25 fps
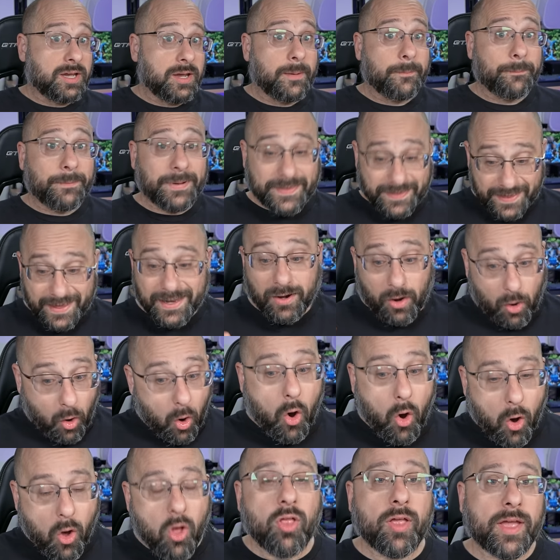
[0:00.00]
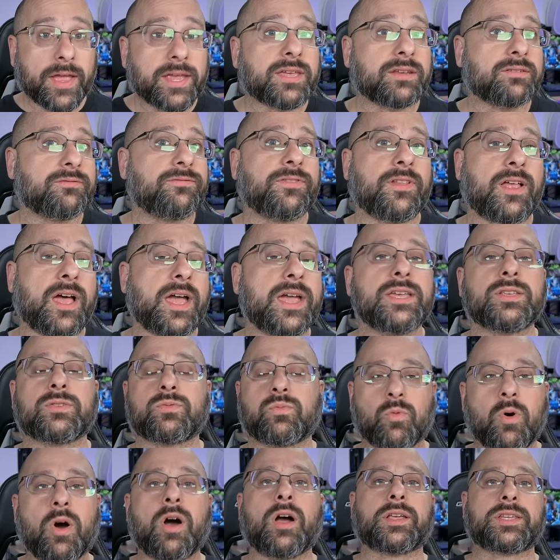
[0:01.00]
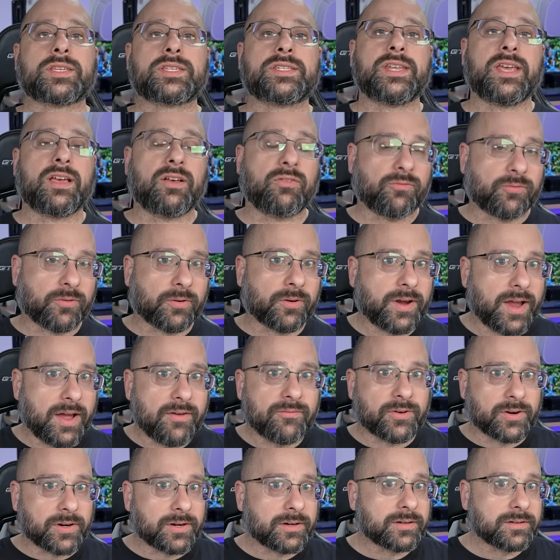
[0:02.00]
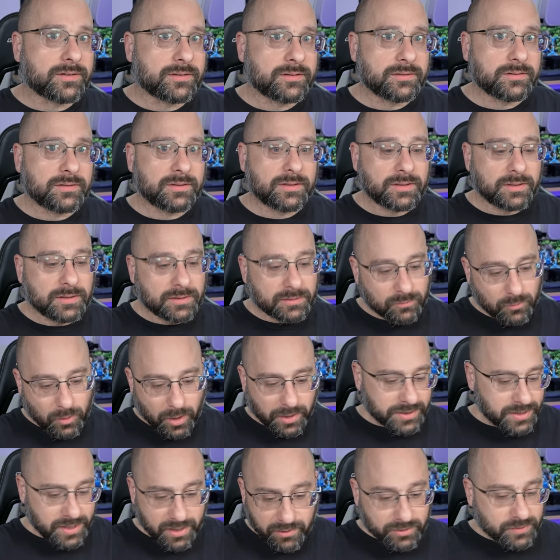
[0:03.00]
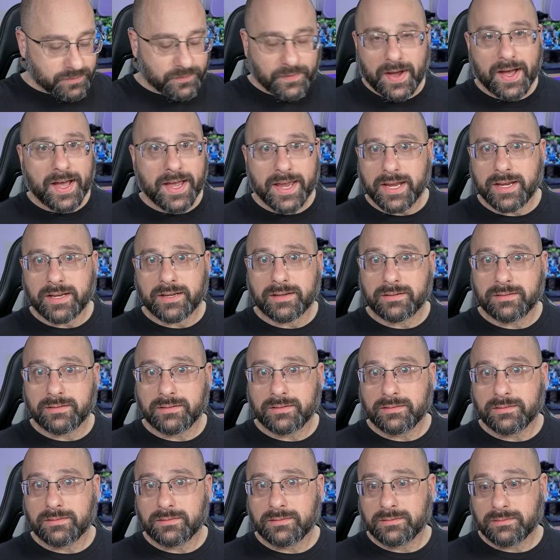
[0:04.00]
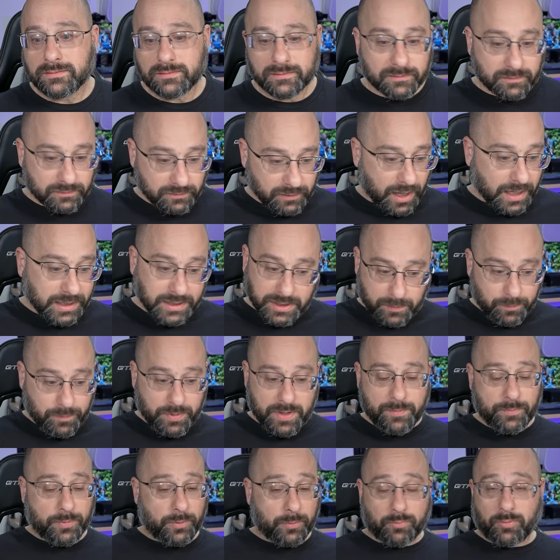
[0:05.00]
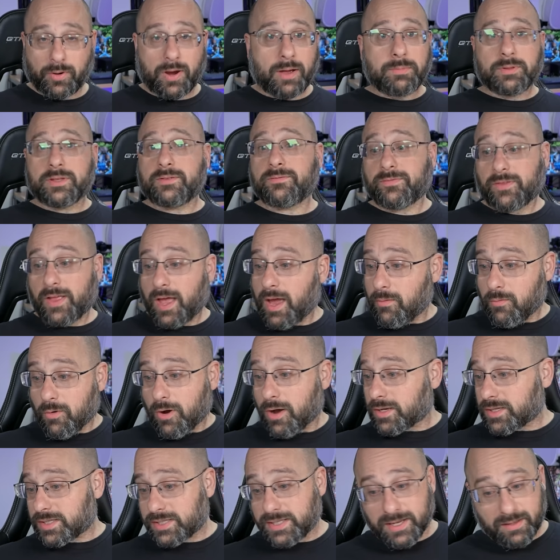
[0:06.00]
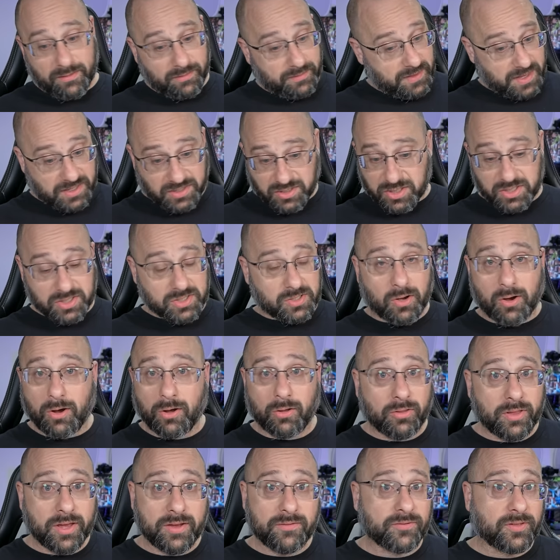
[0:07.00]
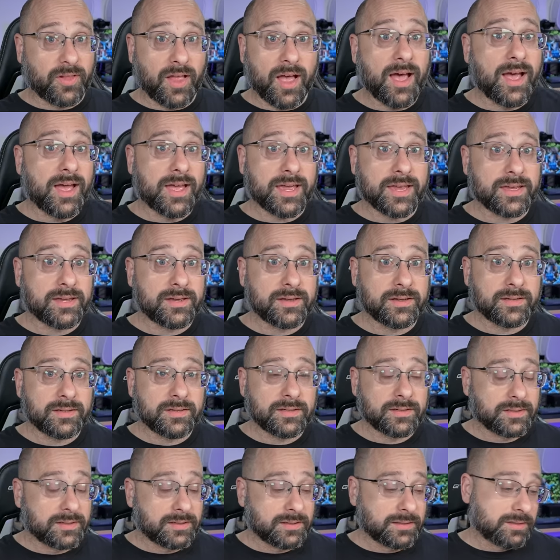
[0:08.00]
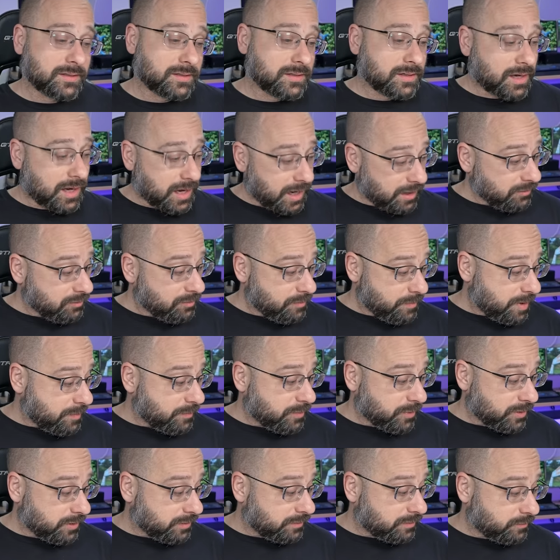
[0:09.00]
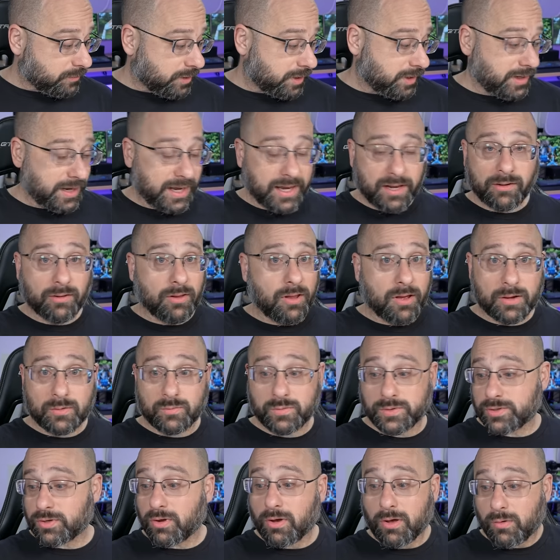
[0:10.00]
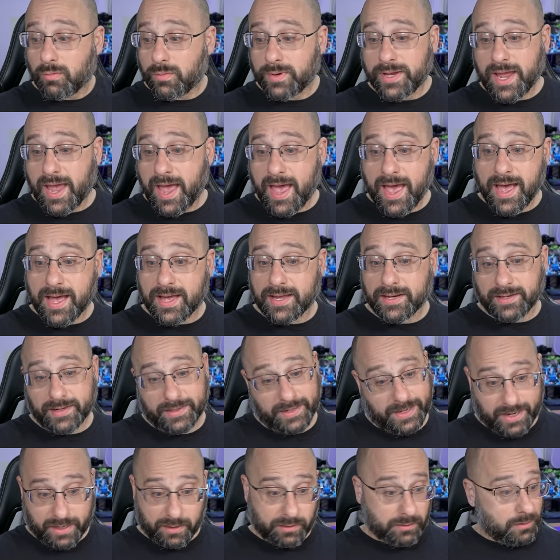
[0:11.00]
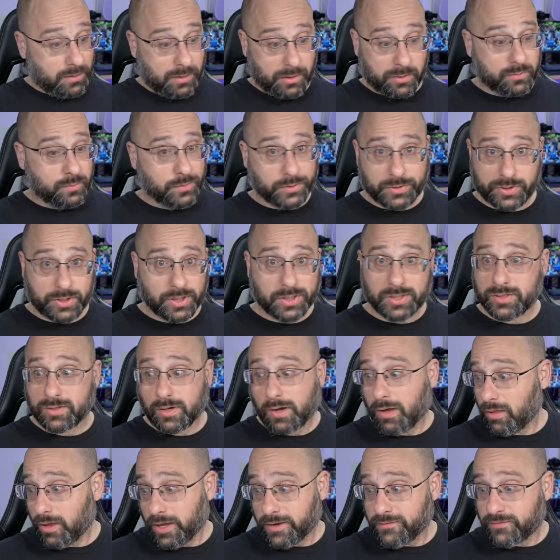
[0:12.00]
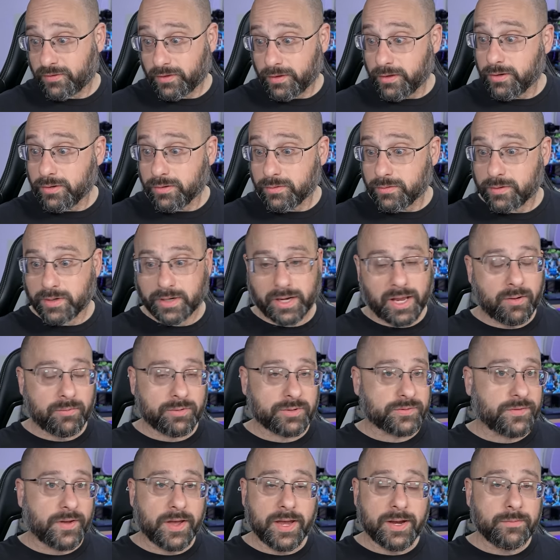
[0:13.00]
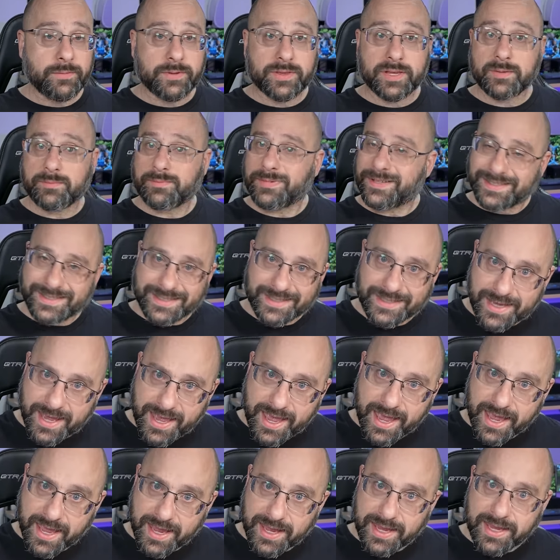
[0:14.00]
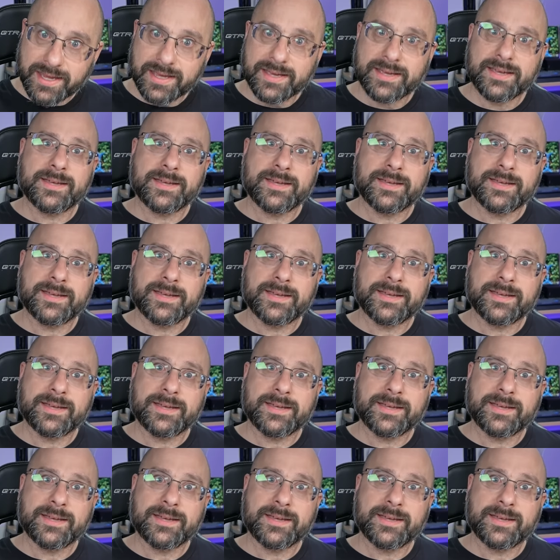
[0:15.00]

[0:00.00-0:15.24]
but then all I can fly is Walksnail forever. Walksnail's fine. Lots of people probably fly Walksnail, and that's just all they fly. I remember when analog was all we had, and analog was just all I flew, and I was fine with it. But today,